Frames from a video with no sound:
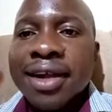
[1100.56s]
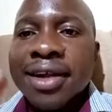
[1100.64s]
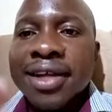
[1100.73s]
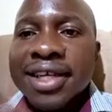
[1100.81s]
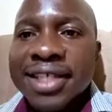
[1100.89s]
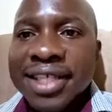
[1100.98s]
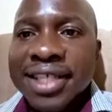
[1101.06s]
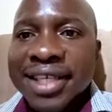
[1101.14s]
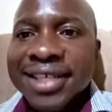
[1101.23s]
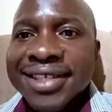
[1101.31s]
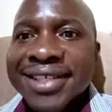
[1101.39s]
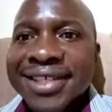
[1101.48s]

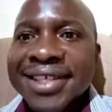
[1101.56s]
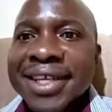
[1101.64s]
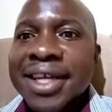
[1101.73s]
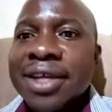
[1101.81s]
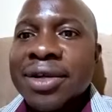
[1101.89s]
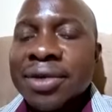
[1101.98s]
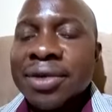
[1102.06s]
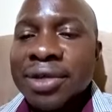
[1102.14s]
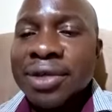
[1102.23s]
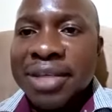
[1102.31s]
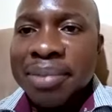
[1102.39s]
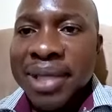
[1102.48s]
drinking, not
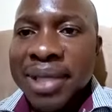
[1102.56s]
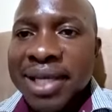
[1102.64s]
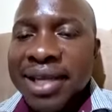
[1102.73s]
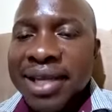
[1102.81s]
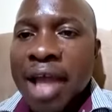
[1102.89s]
sleeping.